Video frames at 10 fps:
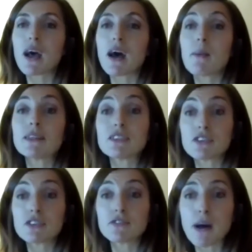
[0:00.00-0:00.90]

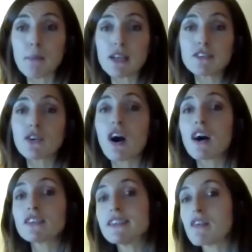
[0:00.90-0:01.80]
maternal family. So
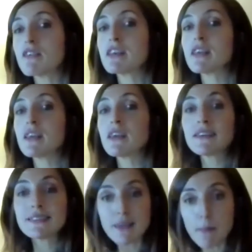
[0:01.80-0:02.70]
are there any
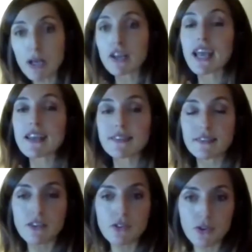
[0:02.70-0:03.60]
similar cases
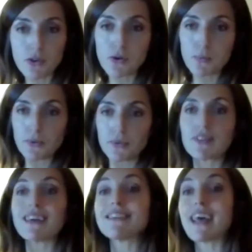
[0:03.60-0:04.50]
in your corpus?
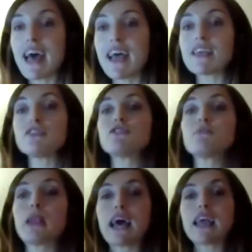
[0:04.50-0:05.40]
Does age
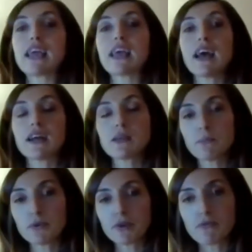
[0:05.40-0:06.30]
play an
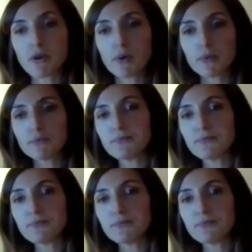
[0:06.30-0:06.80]
important role?